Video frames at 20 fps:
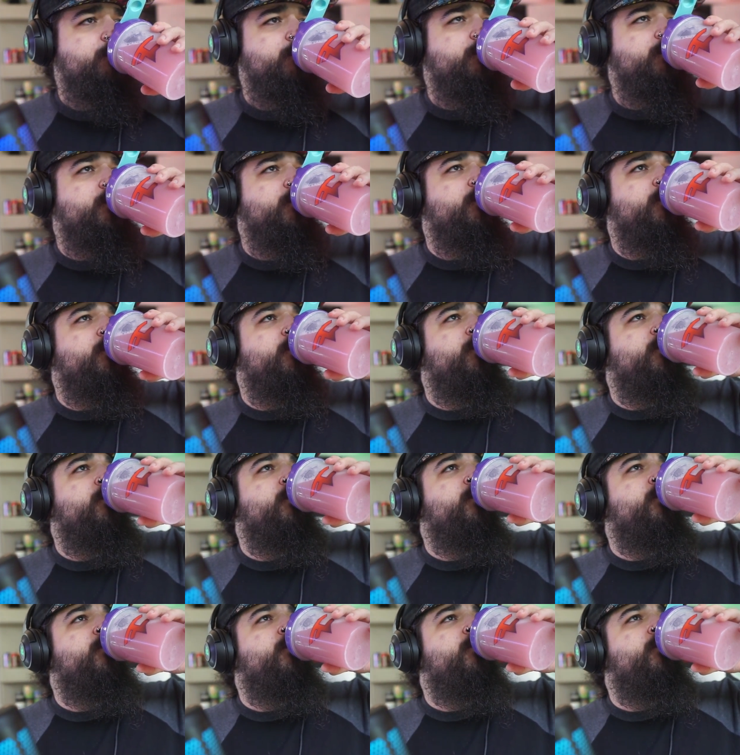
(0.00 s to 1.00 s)

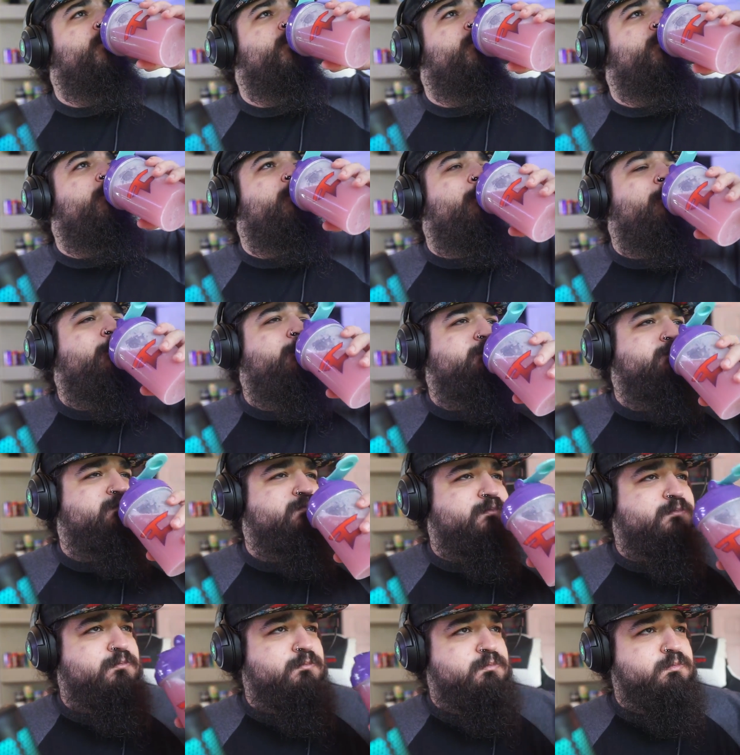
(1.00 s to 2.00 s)

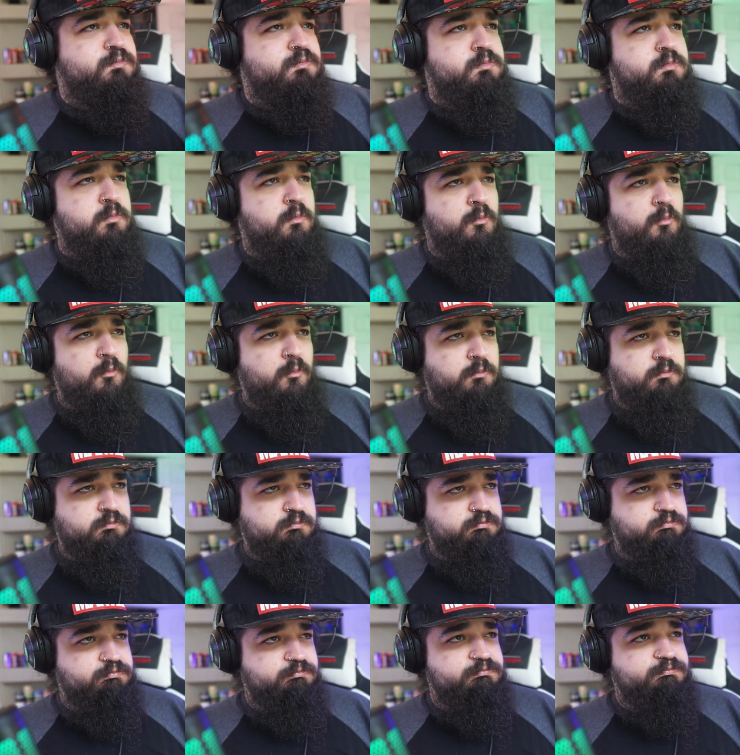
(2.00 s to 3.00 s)

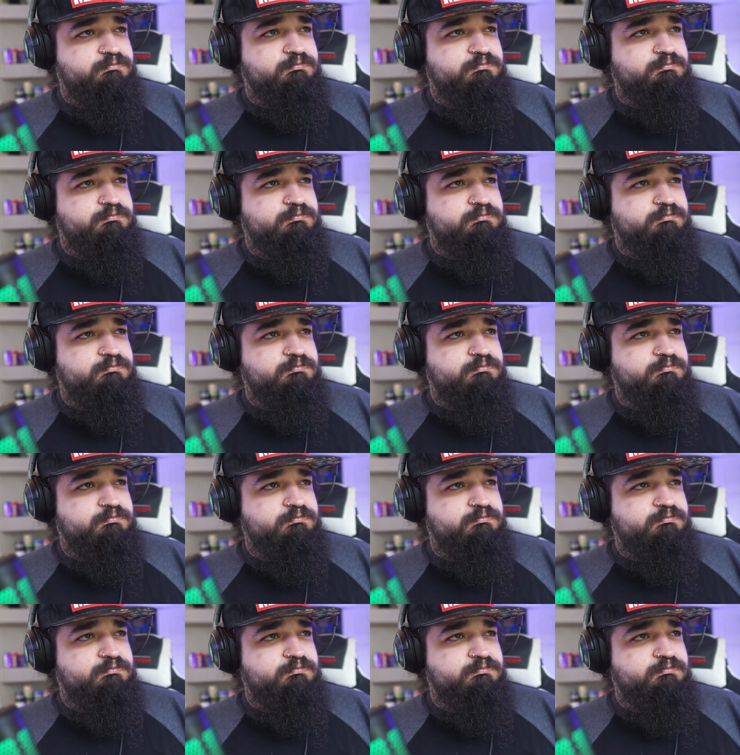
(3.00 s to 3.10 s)
Nothing is said.